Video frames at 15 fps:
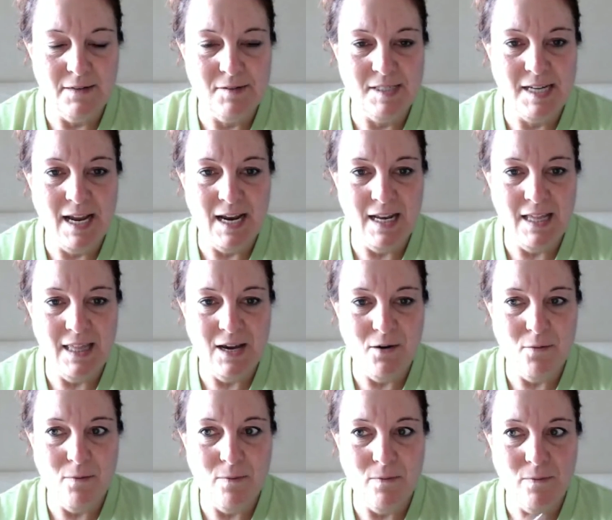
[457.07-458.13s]
standing
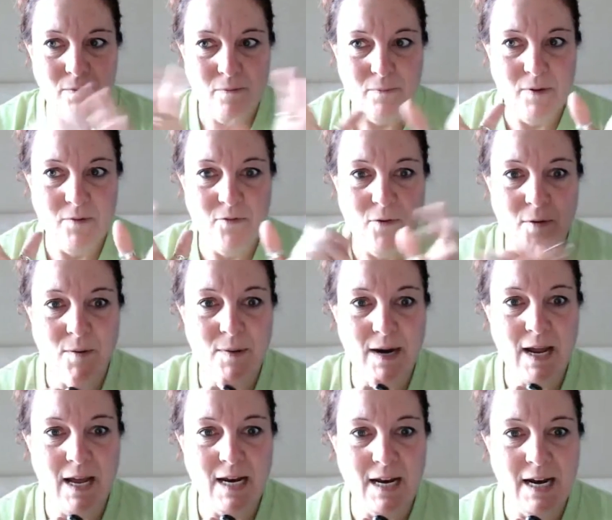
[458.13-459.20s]
there before we
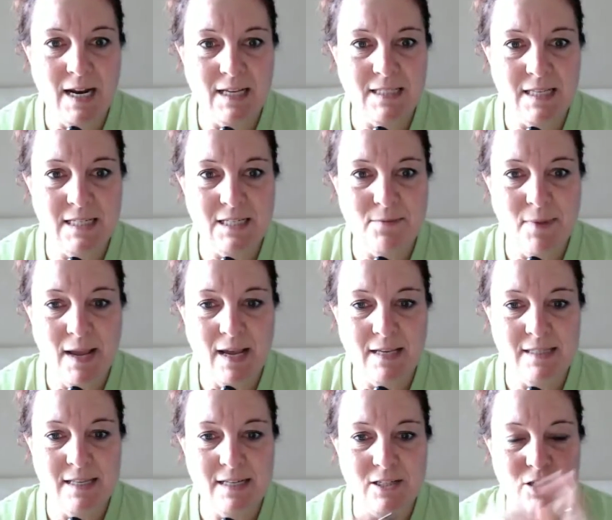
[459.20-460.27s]
went on, and I said to May,
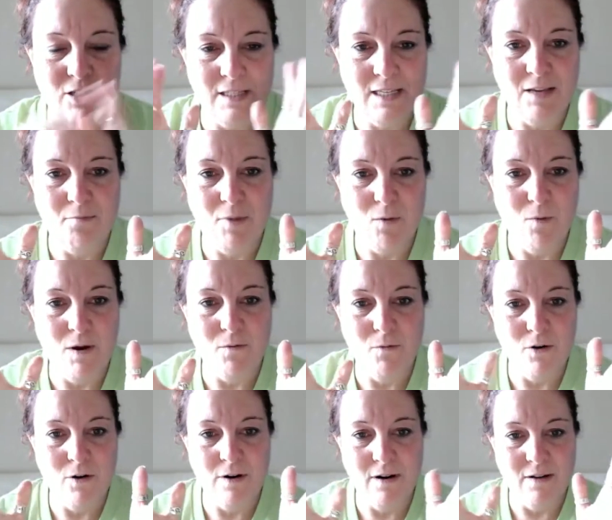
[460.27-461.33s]
I said, just give me one
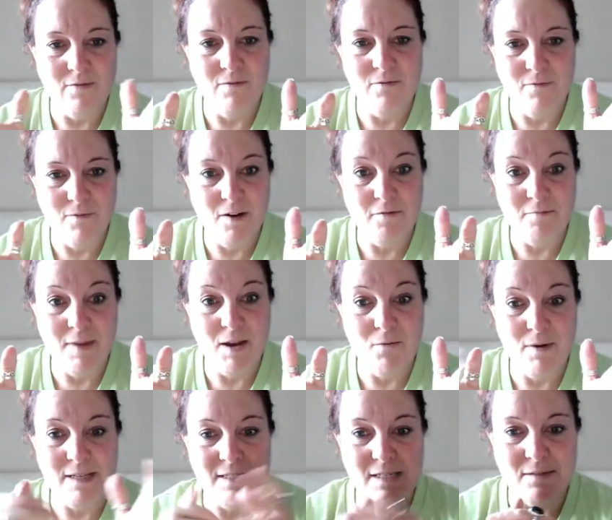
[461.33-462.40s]
word of May
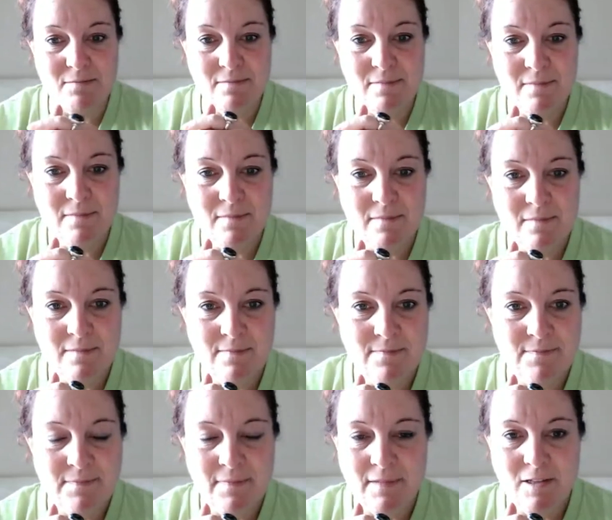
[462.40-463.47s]
wisdom.
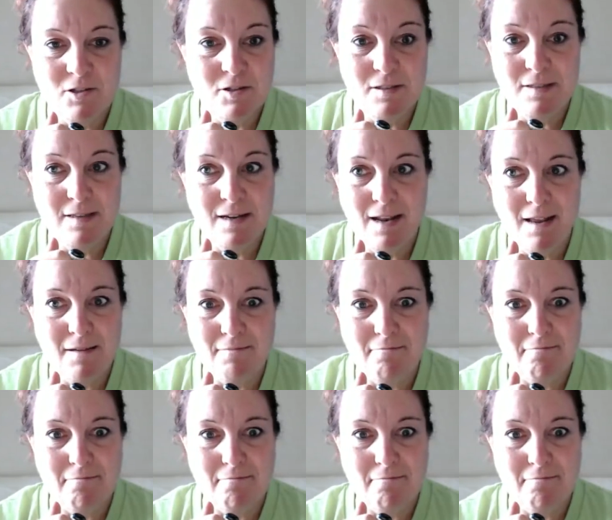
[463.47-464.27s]
She said,